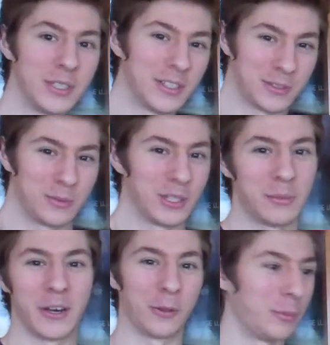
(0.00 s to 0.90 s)
it doesn't really
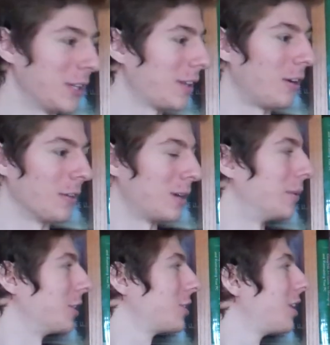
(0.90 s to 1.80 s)
bother me all that
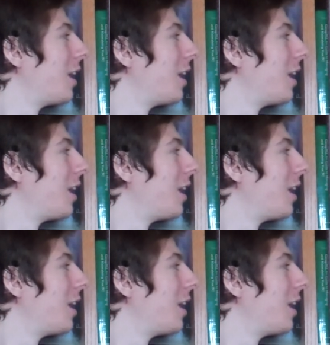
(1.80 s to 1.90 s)
much.